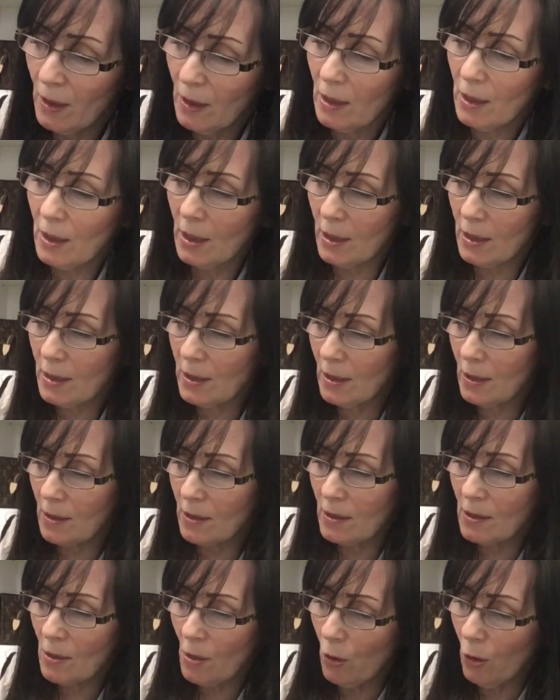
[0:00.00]
It
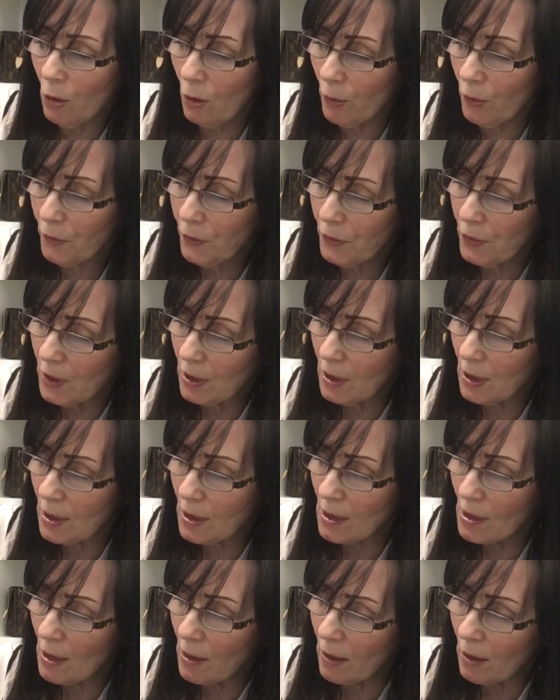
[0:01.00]
is called
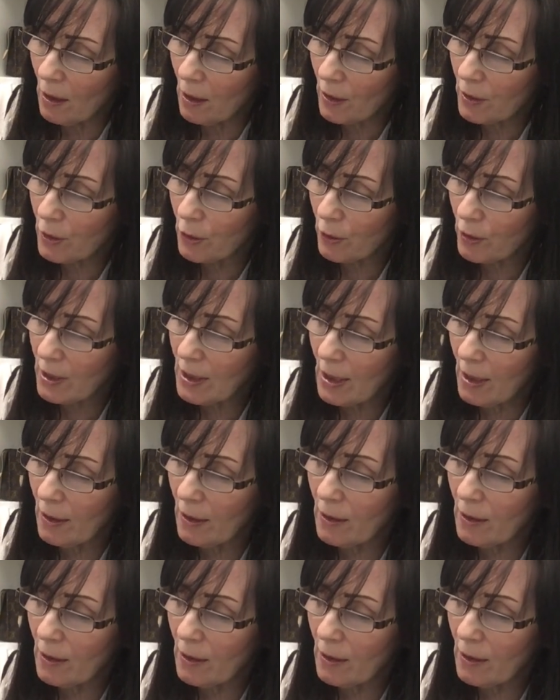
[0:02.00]
the Kurt